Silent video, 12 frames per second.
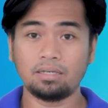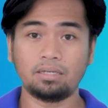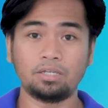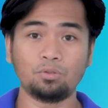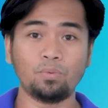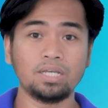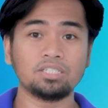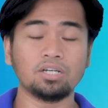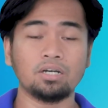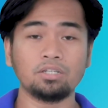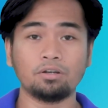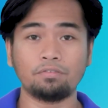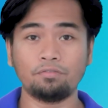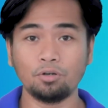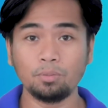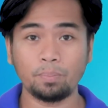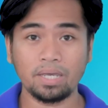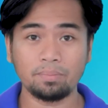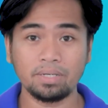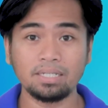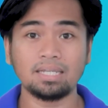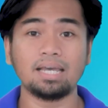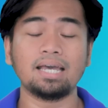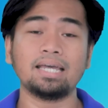It waits on your full payment
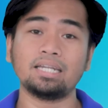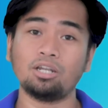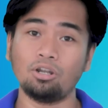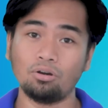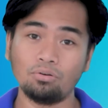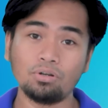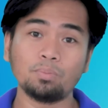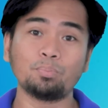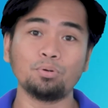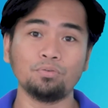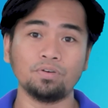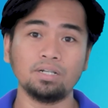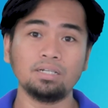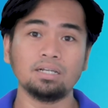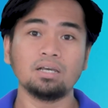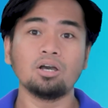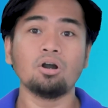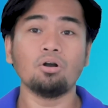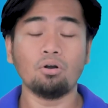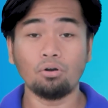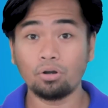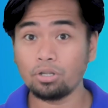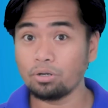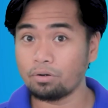and loan approval
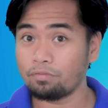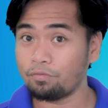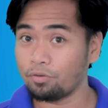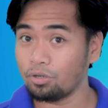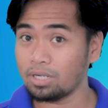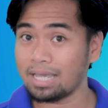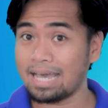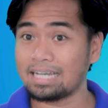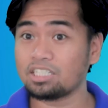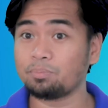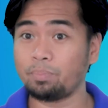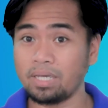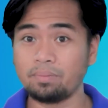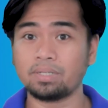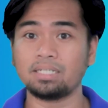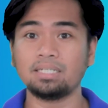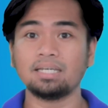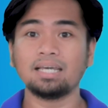or your full cash payment,